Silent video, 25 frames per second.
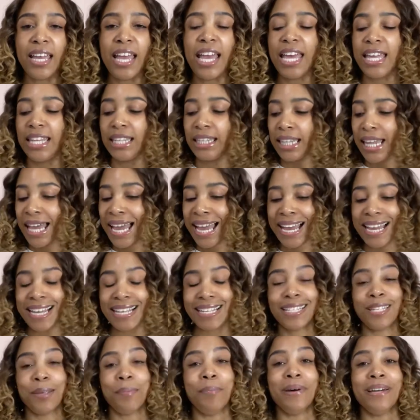and
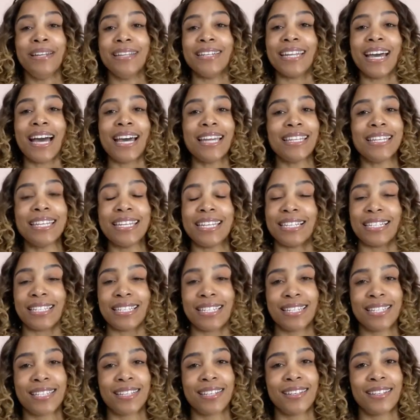last but not
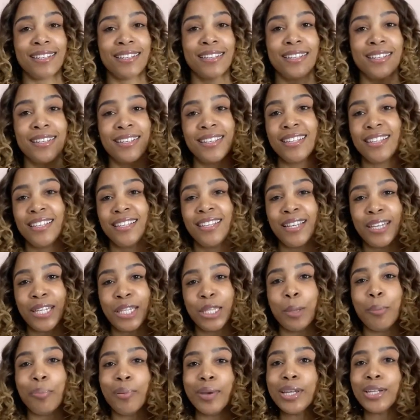least,
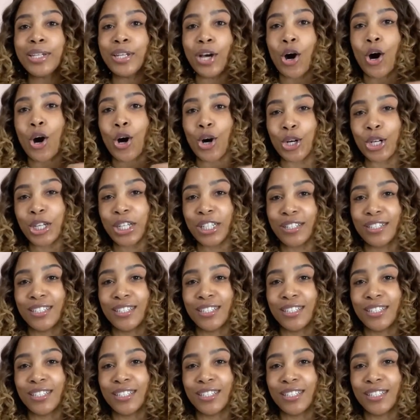the big dog.